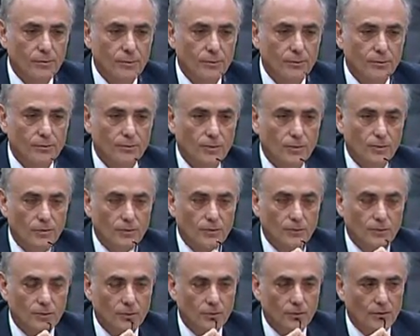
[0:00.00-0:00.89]
We
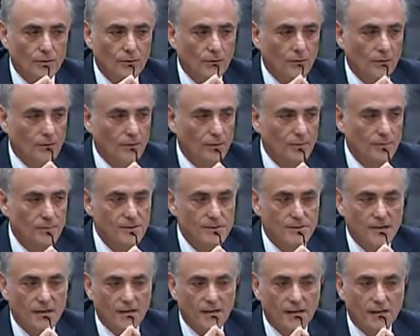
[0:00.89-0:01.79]
also believe
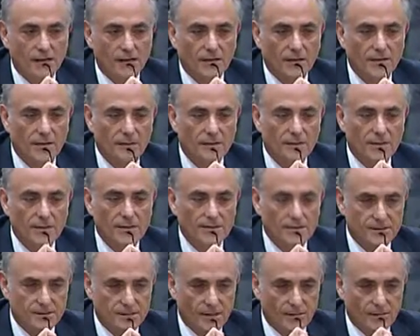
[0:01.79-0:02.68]
that
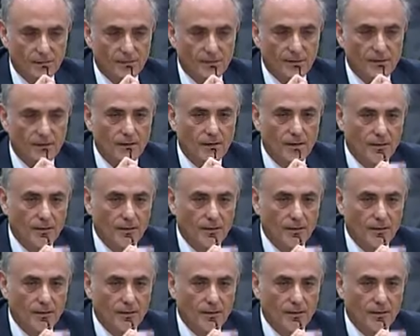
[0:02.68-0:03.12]
the